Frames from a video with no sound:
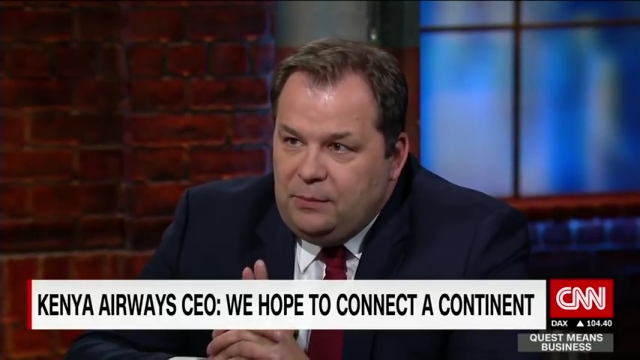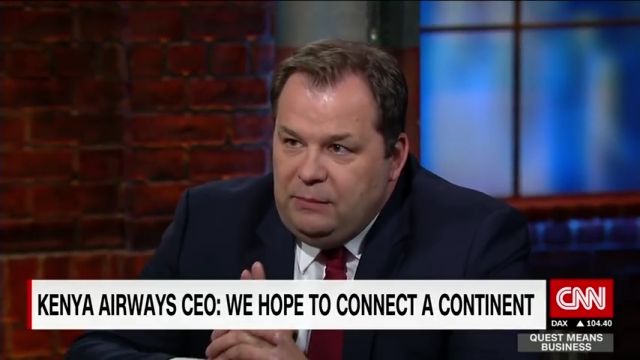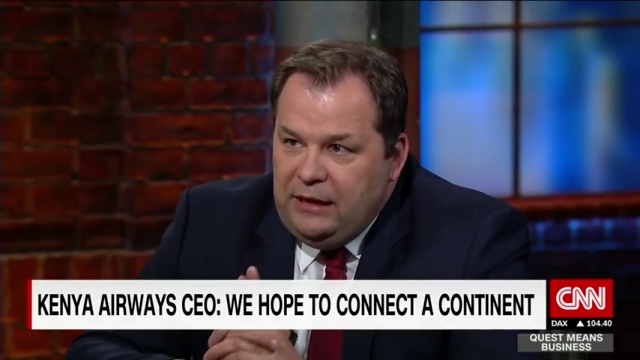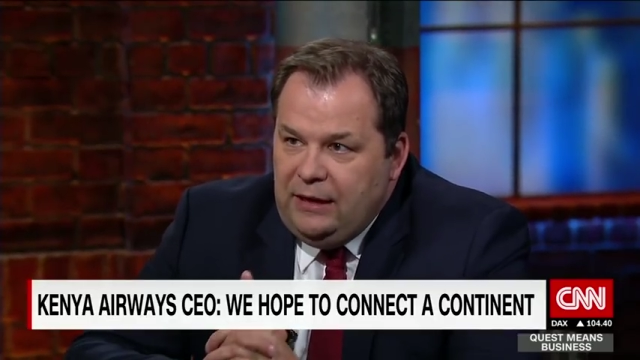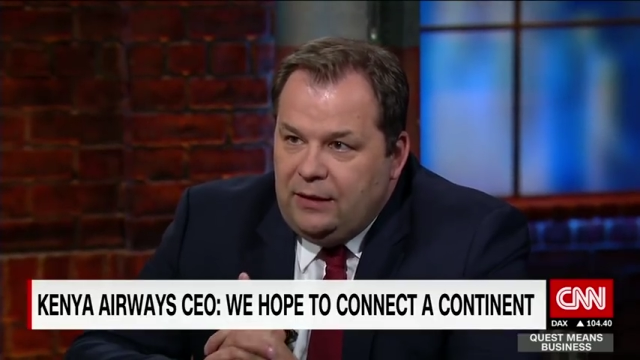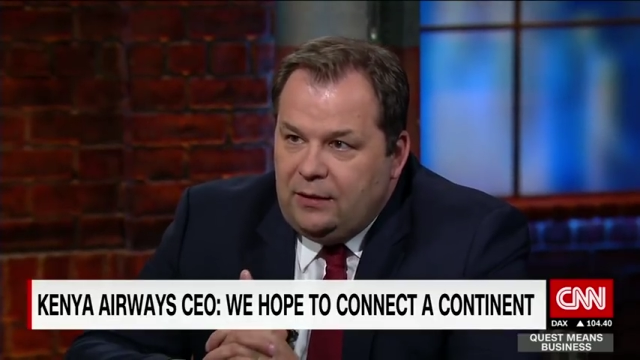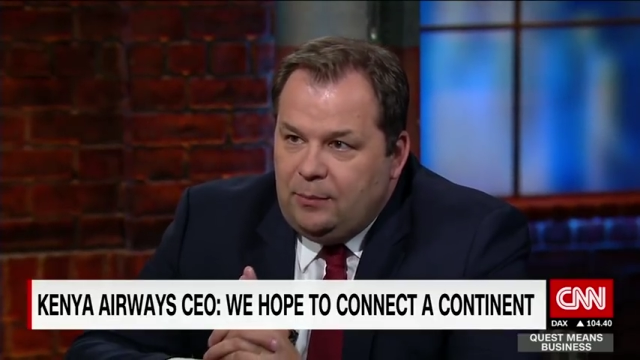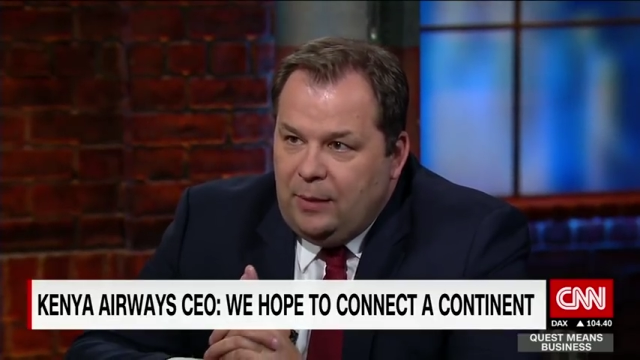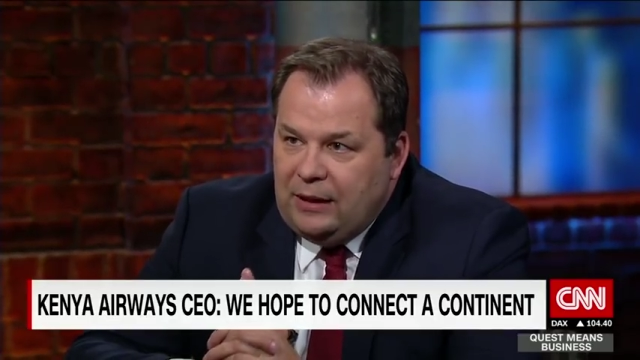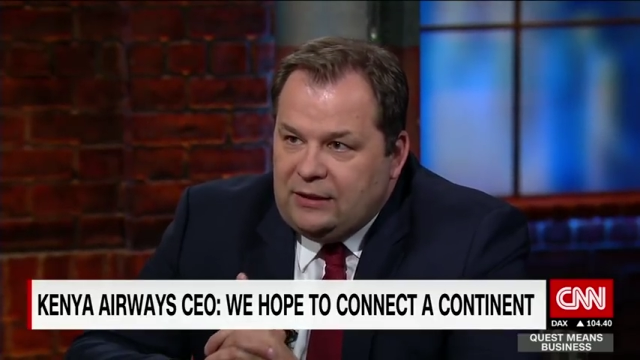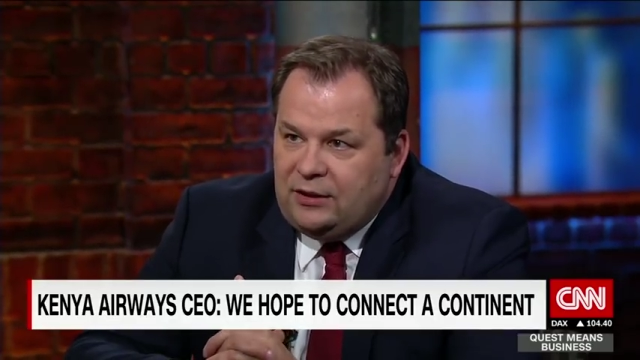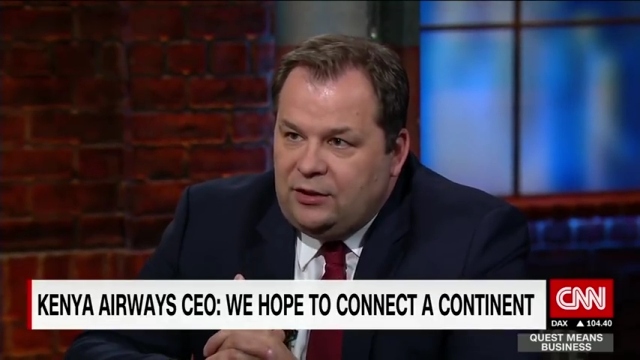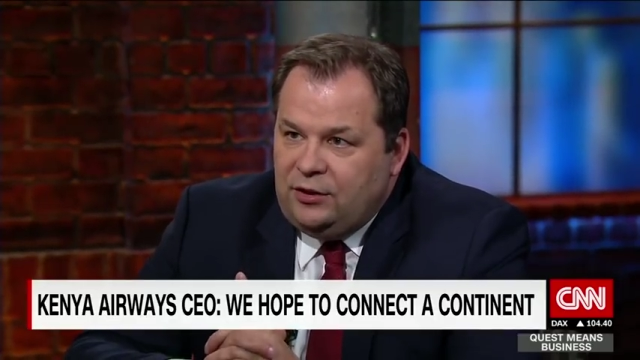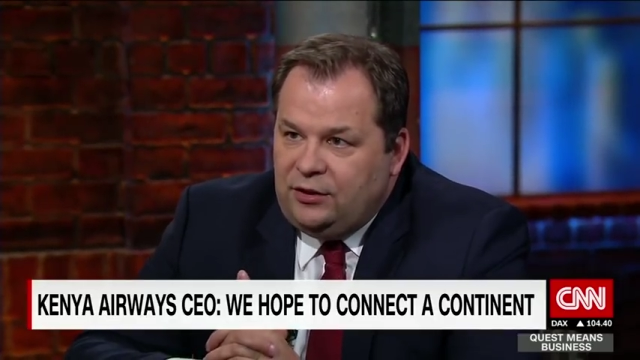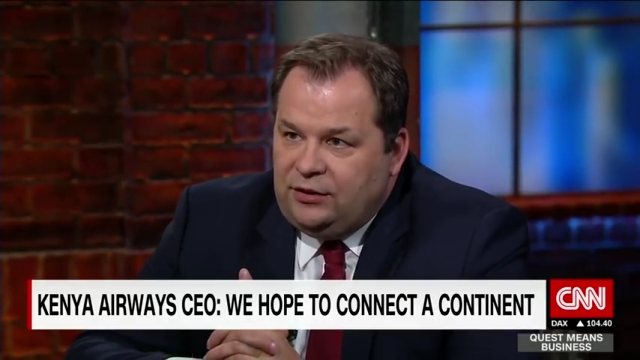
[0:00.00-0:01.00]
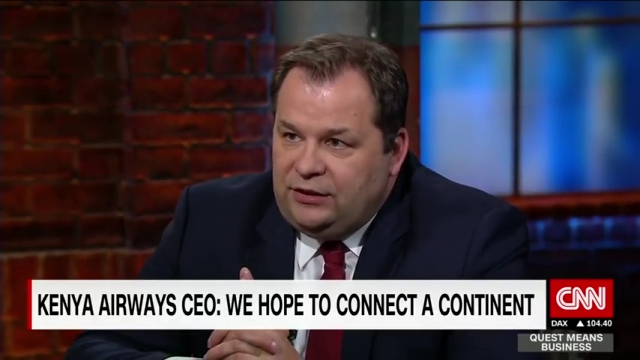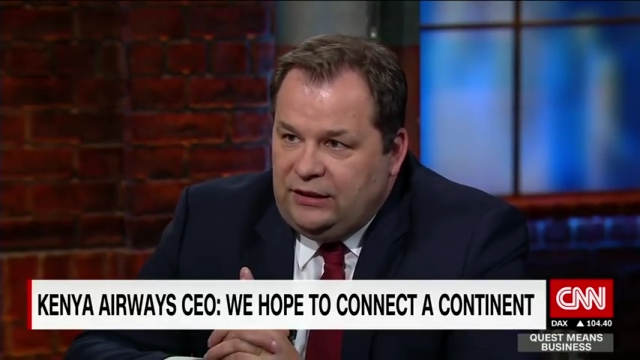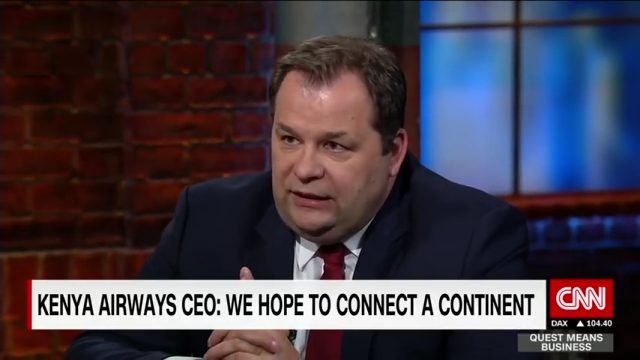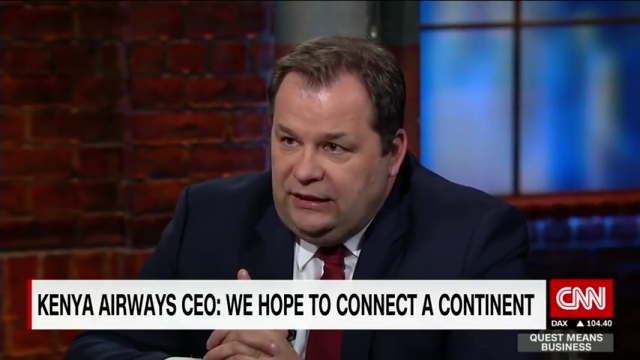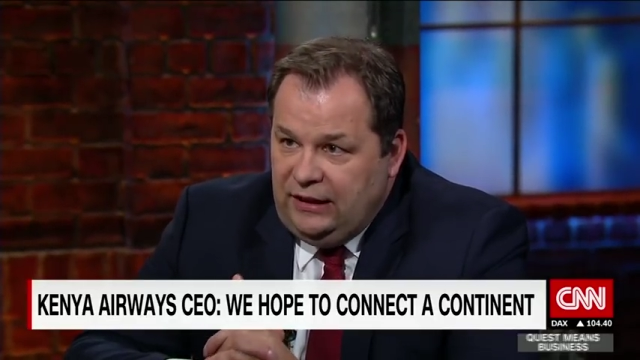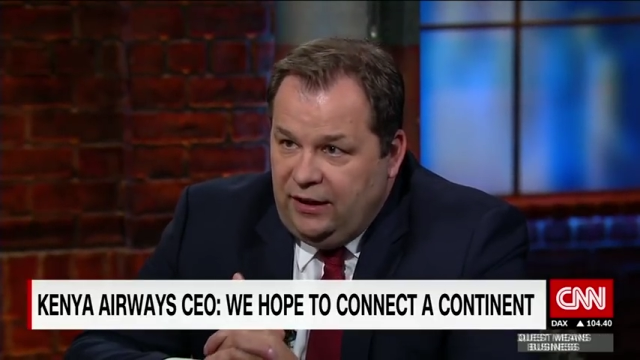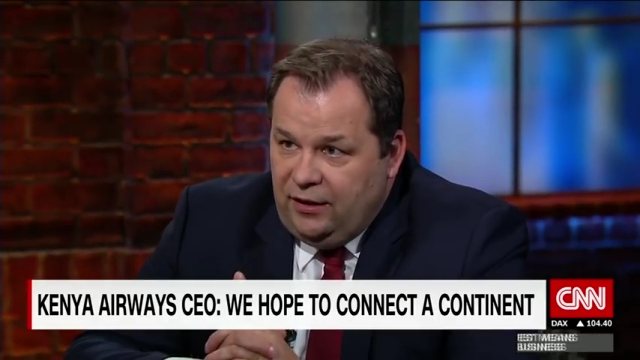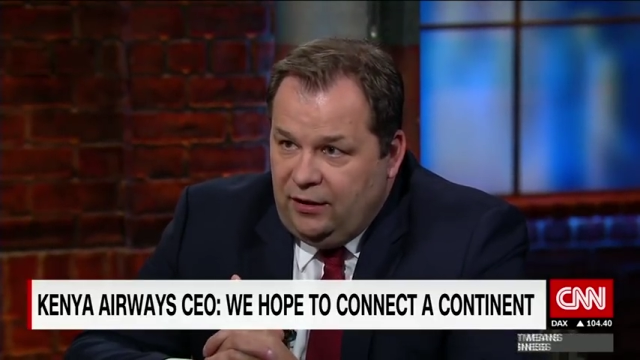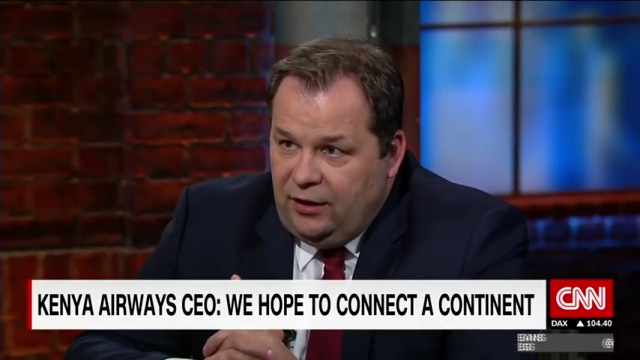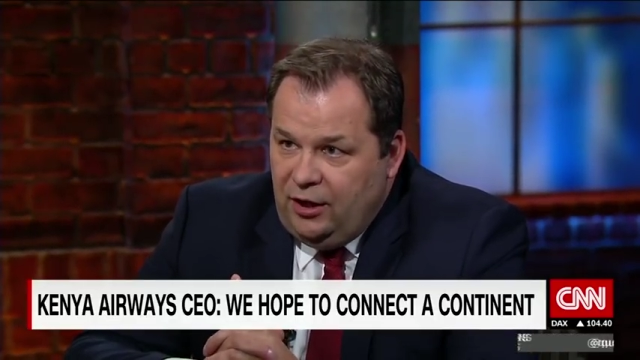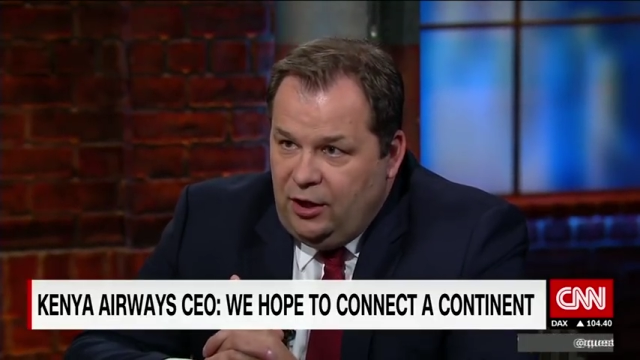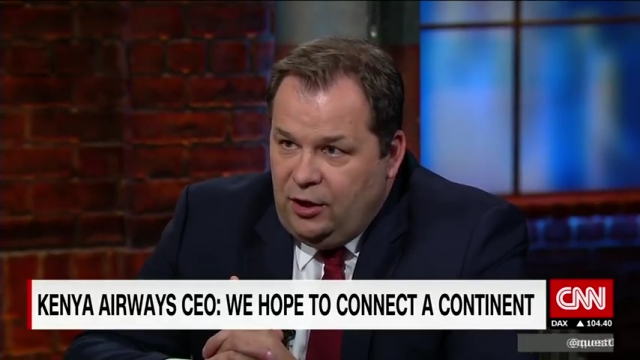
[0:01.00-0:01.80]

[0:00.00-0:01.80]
million passengers a year.